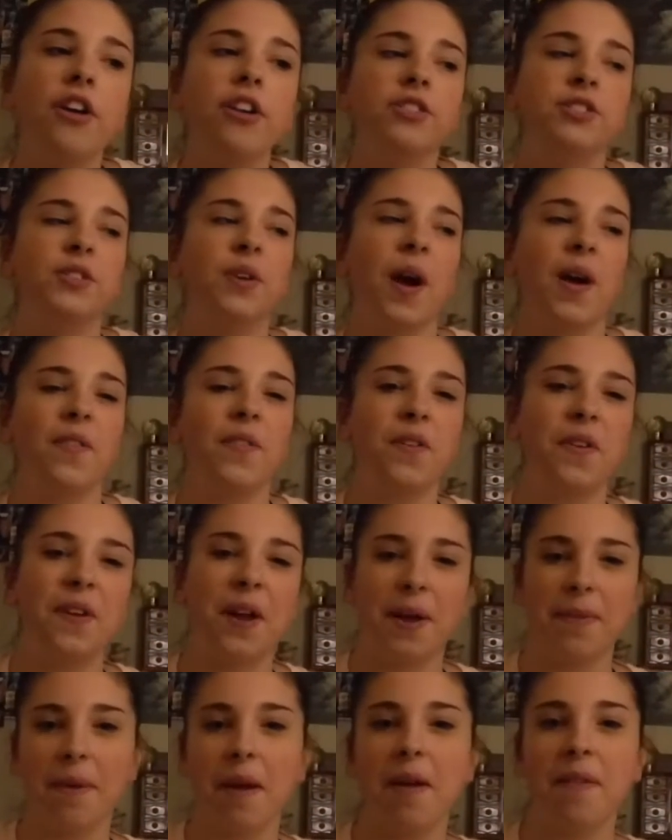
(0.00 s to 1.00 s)
So I
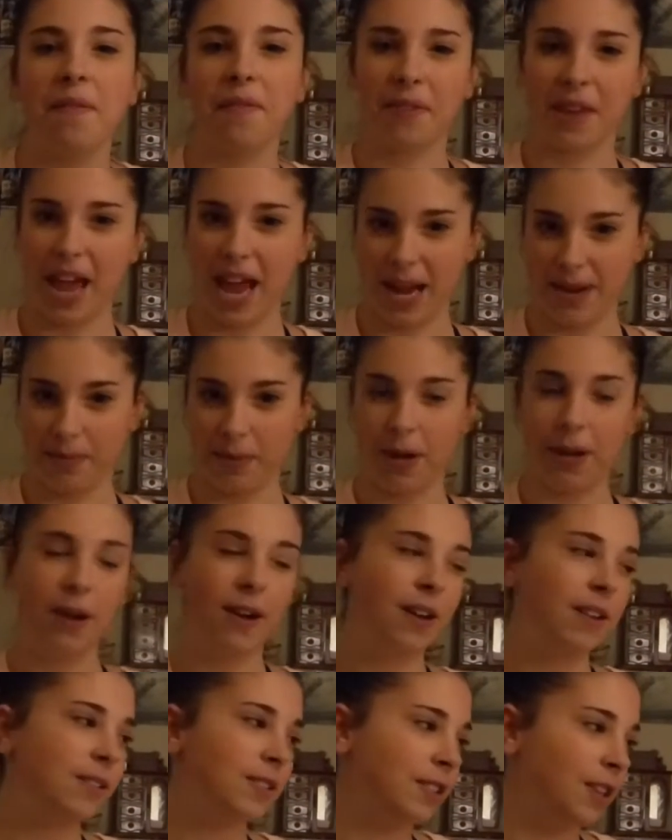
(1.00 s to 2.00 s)
forgot my camera,
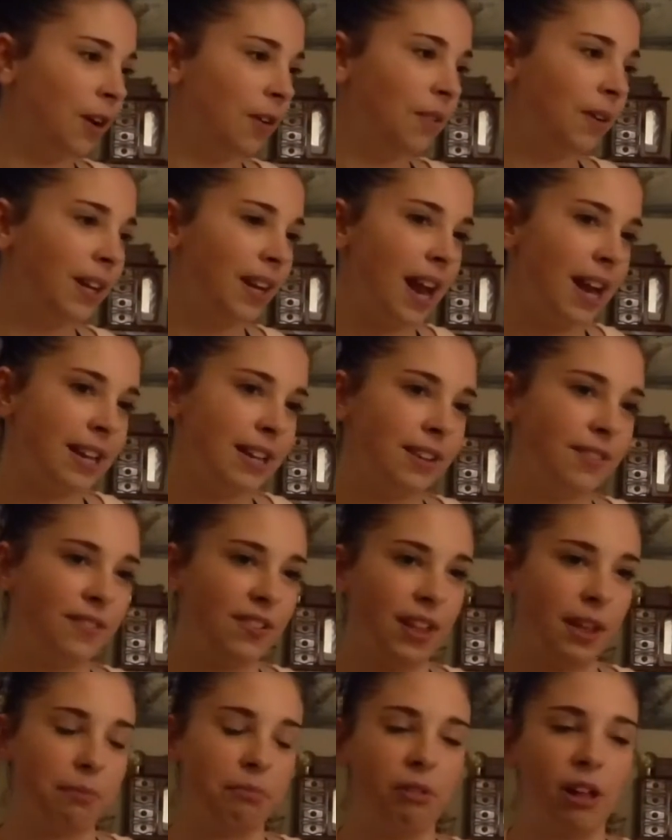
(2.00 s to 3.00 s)
so and I didn't feel like